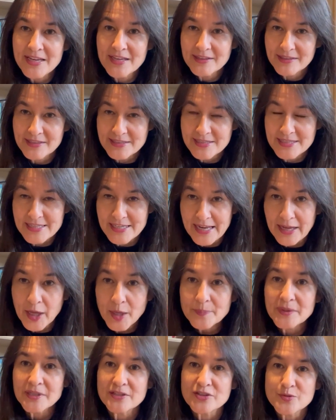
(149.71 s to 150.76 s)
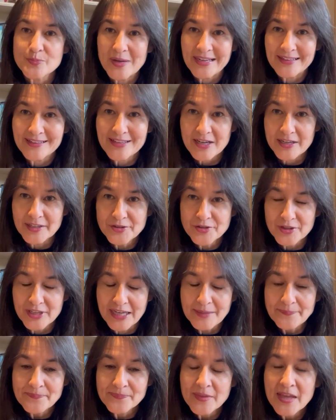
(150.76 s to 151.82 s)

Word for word: these damaged mitochondria.